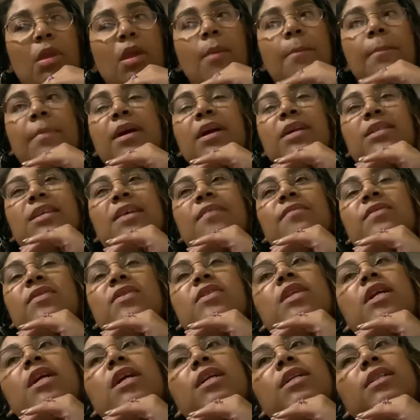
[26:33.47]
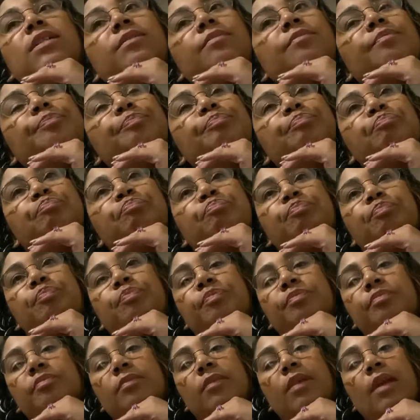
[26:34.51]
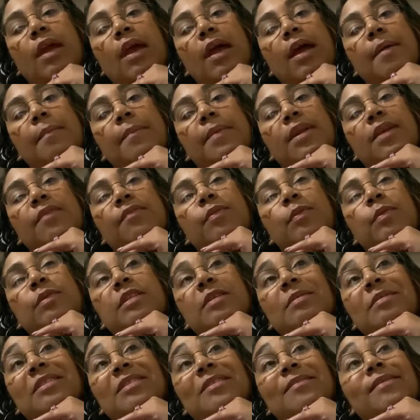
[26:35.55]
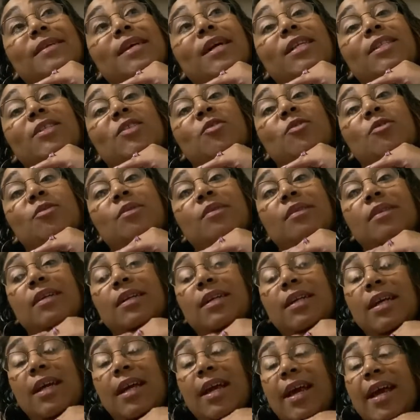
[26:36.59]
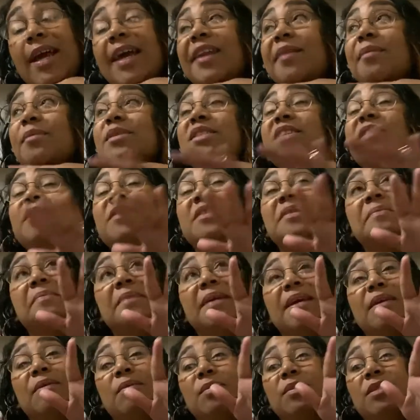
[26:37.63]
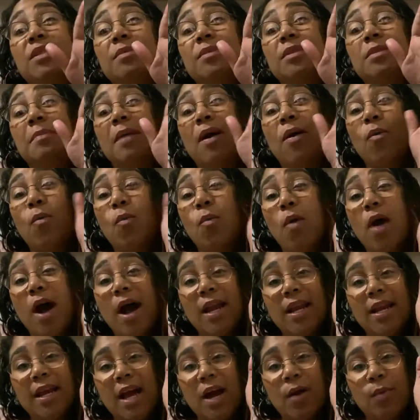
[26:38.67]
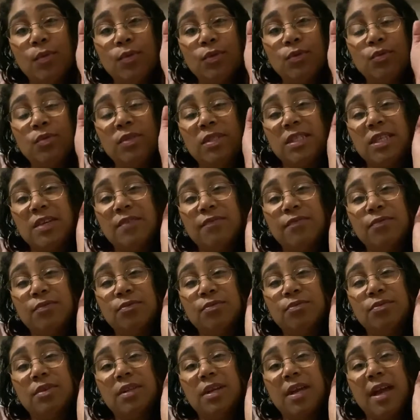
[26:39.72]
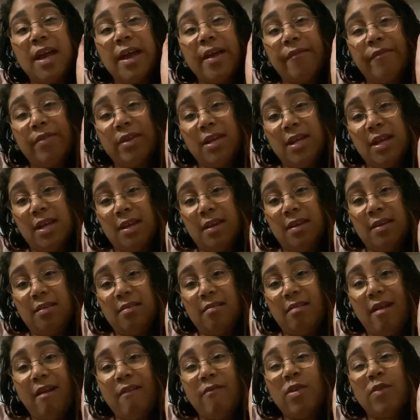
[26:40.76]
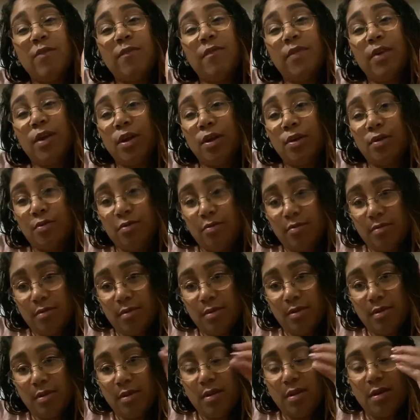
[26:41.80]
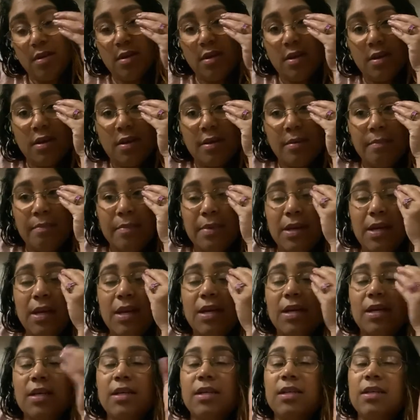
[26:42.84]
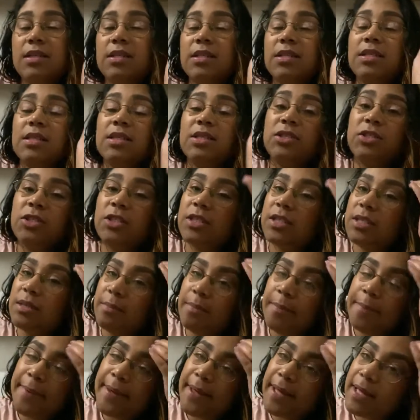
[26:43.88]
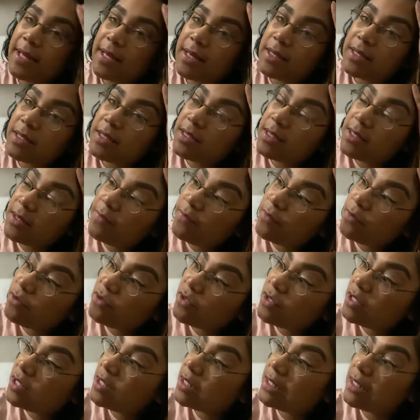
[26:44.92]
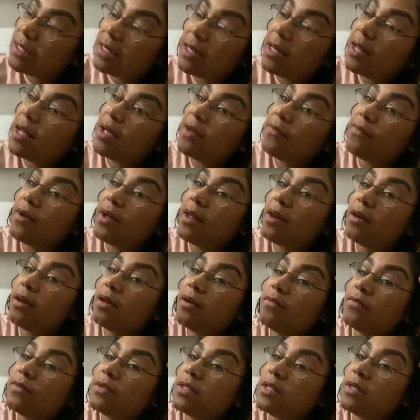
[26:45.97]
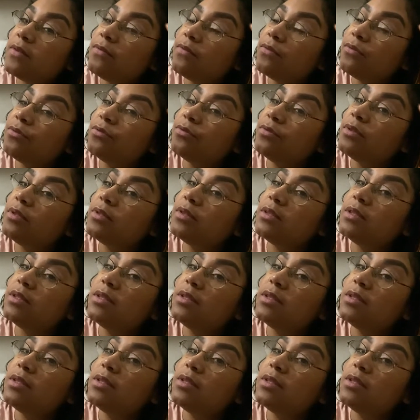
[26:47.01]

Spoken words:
Because I've done, I mean, if it was up to me, I'd do. And it was up to me and it was up to my wallet, I would do seafood every day, every video. Because it's just the best. Seafood is just life. I love seafood.